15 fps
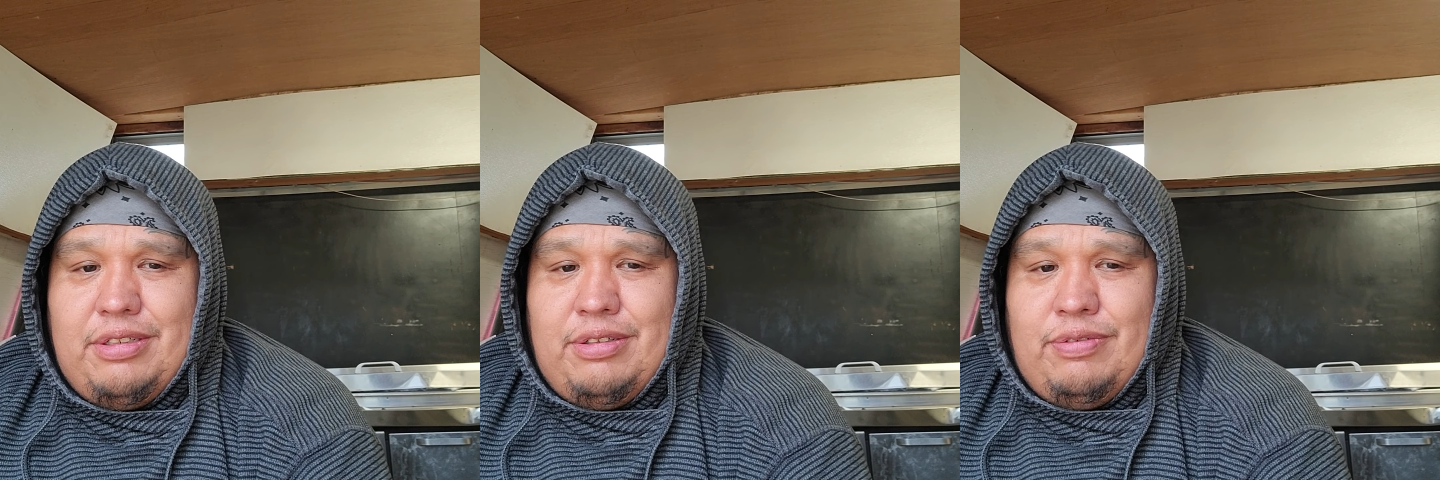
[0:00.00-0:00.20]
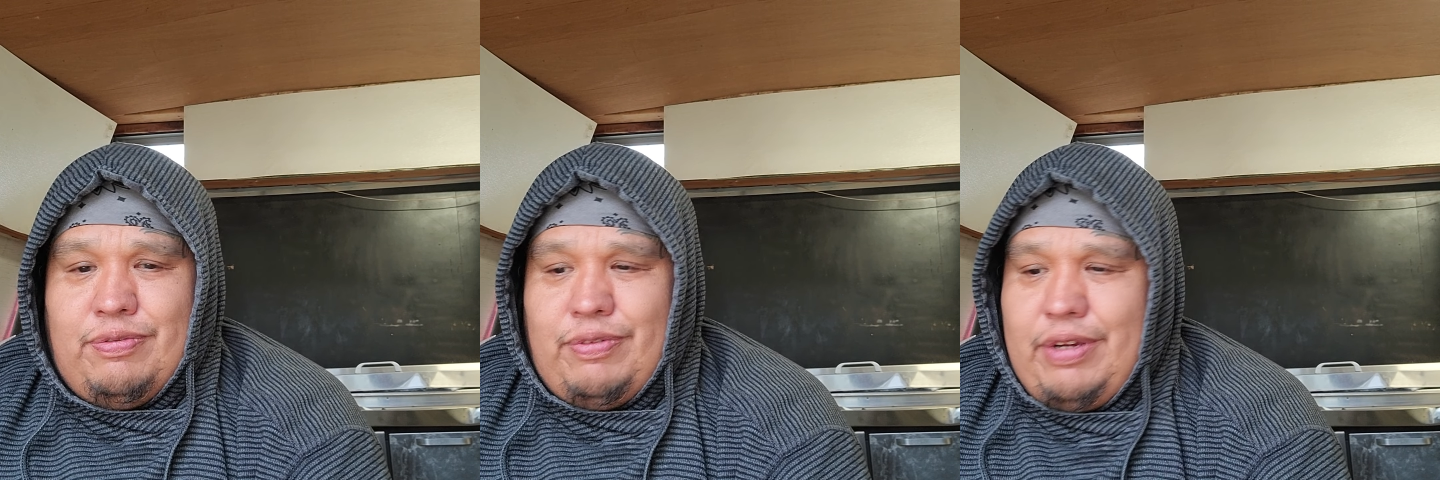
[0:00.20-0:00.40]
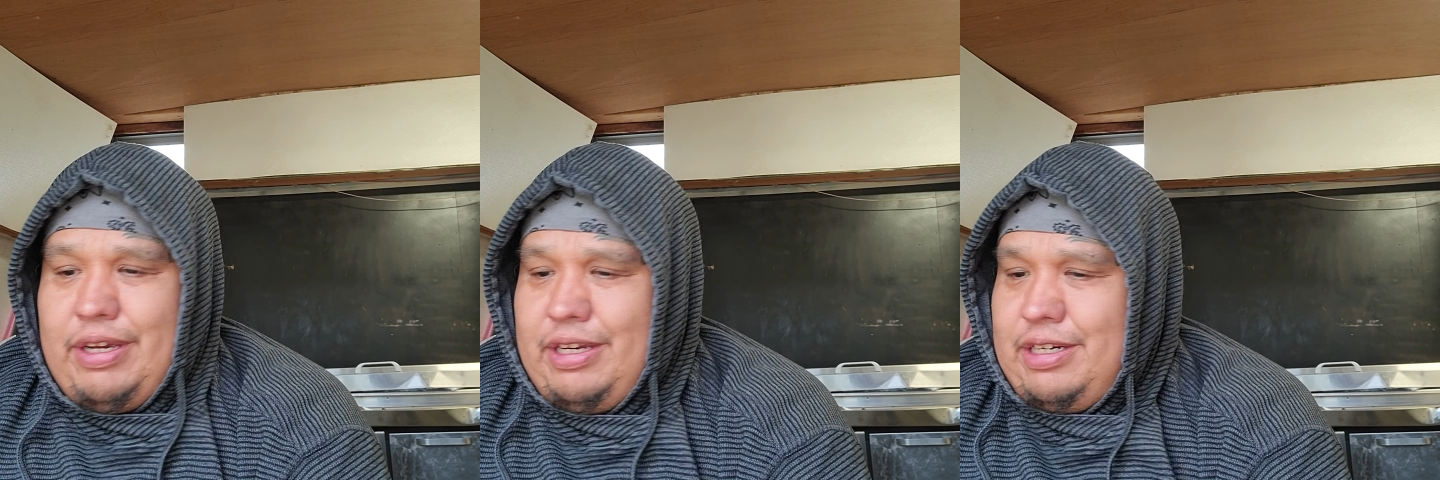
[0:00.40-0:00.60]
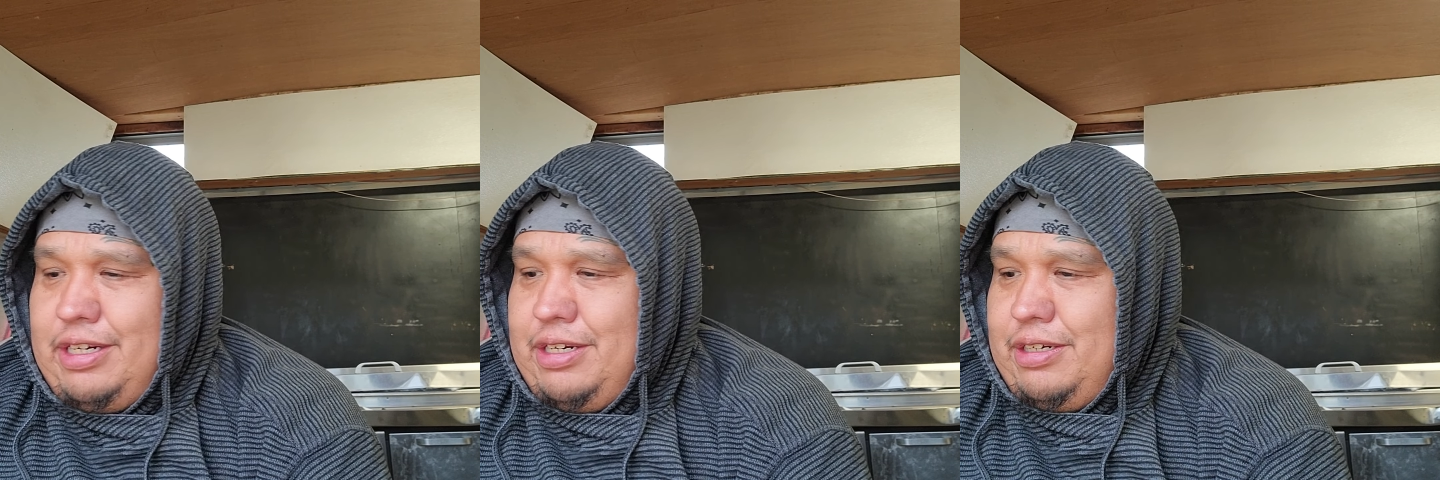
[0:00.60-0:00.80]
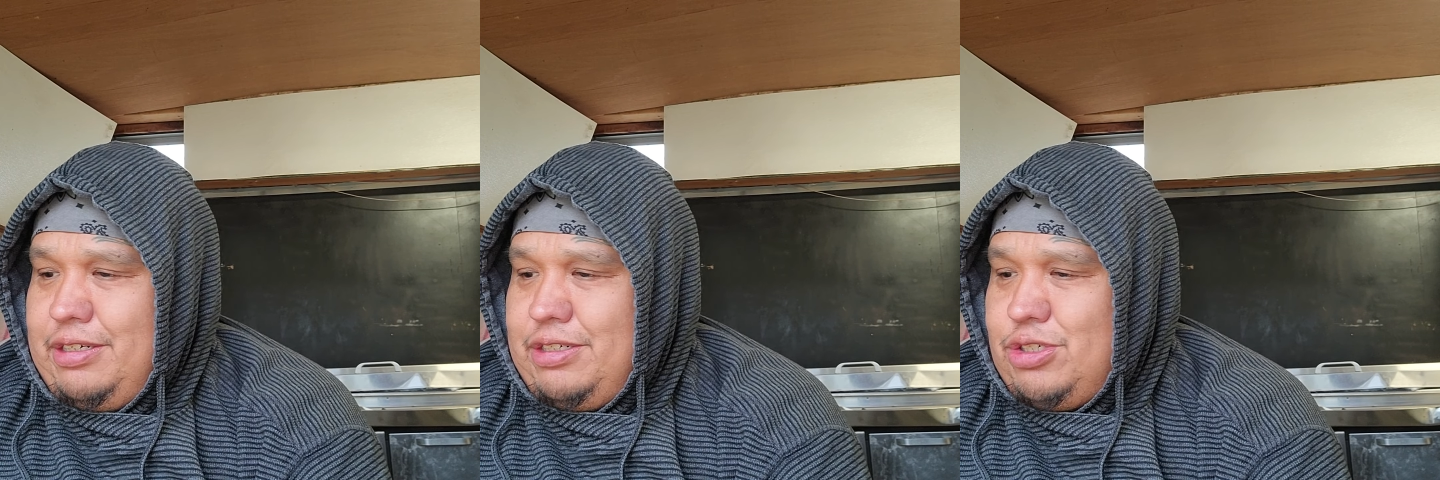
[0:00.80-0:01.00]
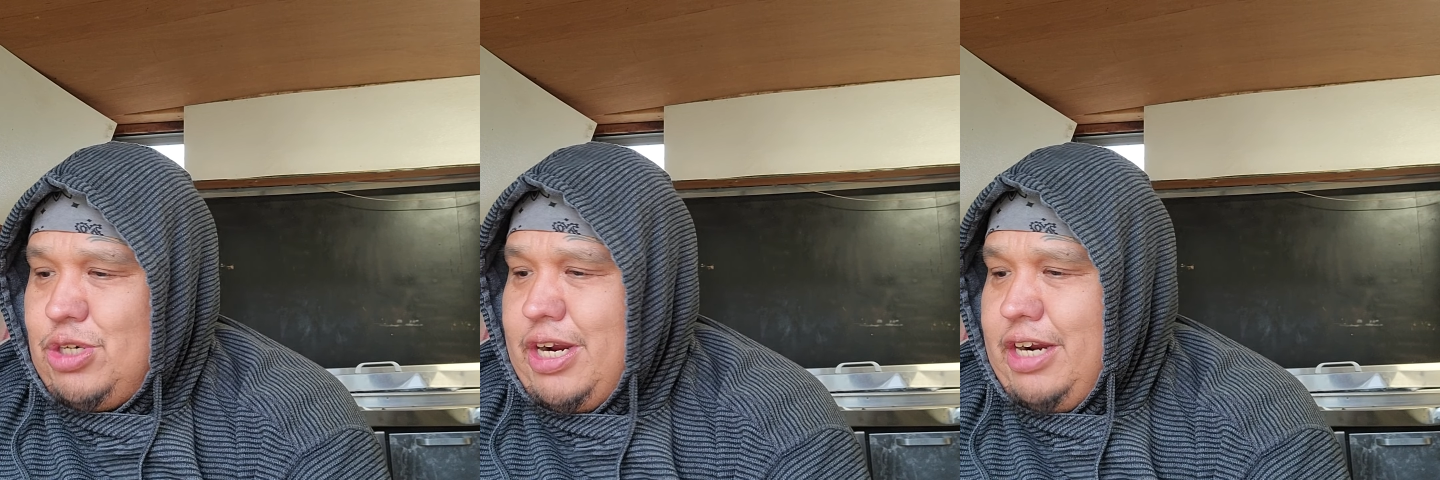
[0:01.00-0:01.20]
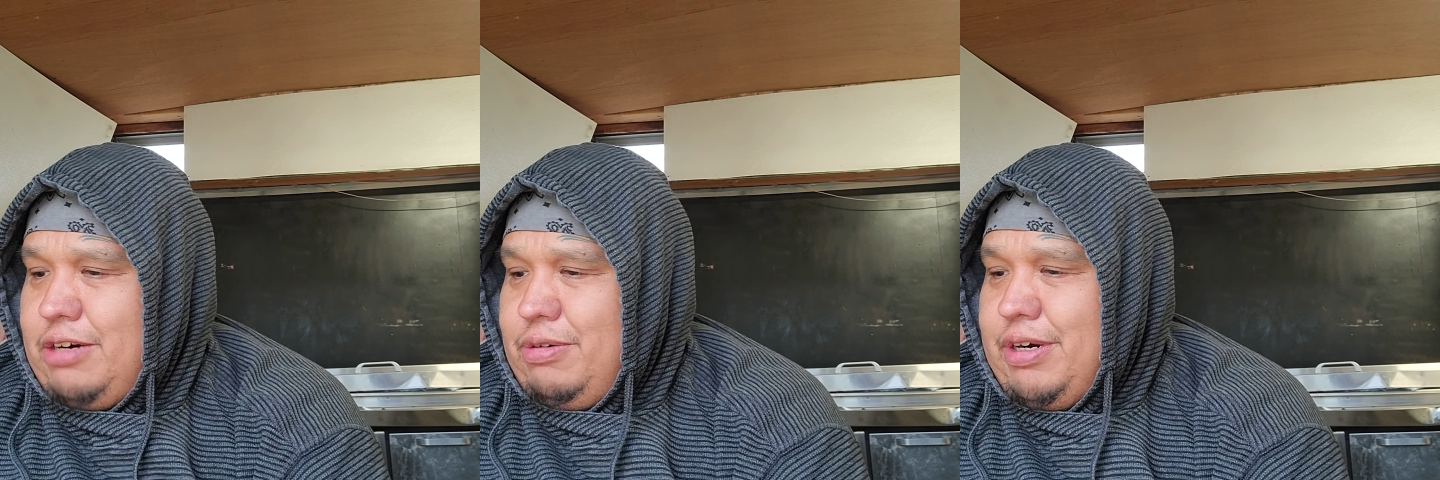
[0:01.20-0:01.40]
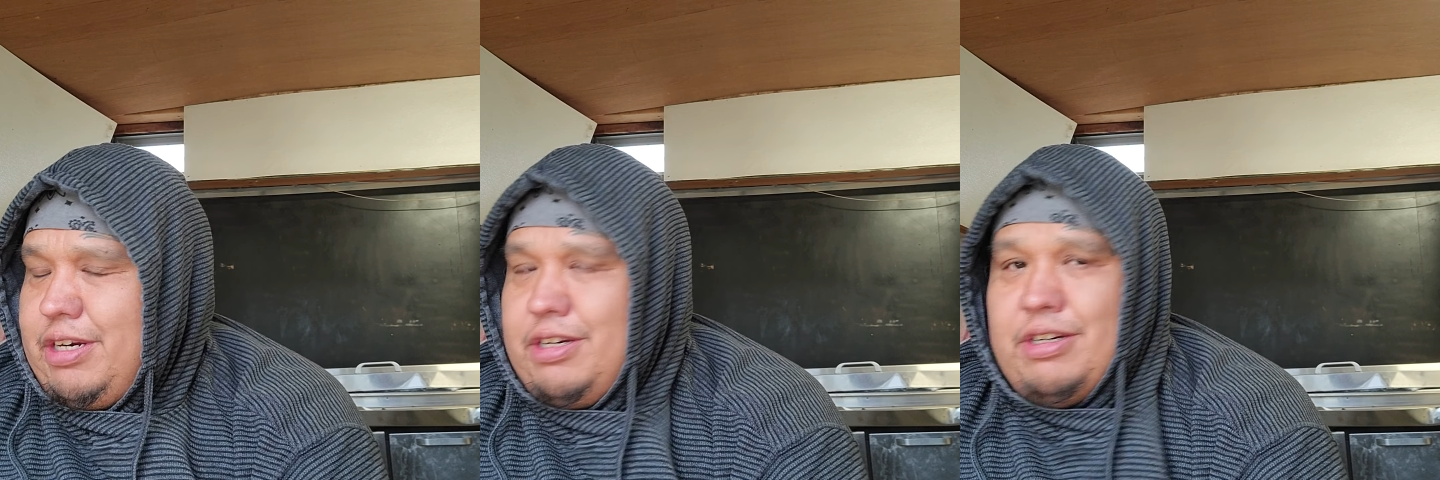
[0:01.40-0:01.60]
of any
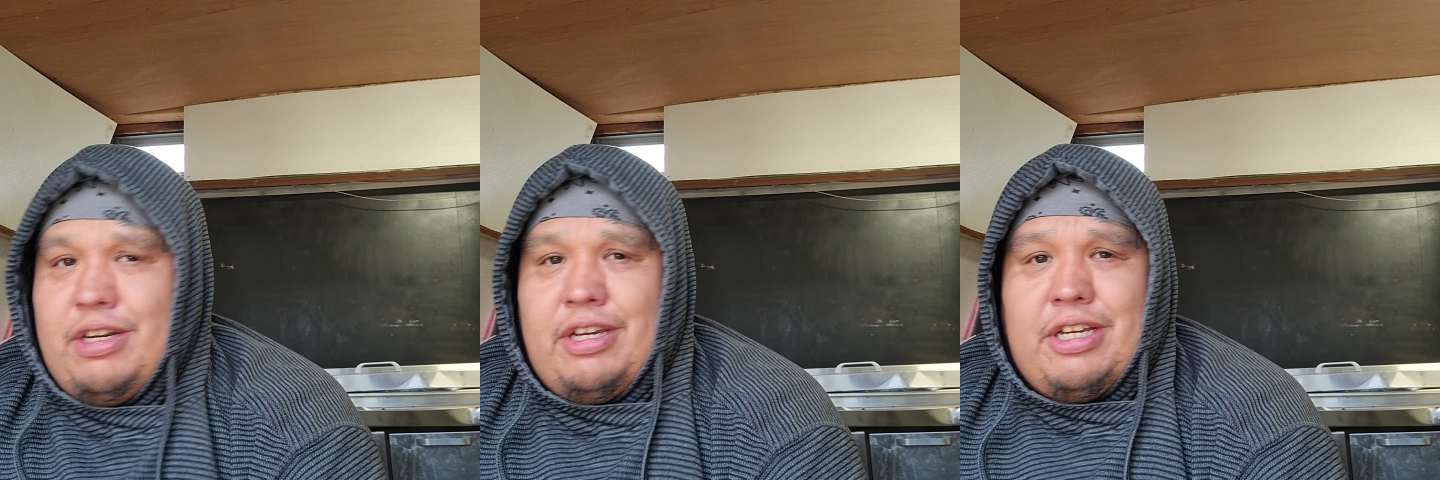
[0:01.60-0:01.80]
track record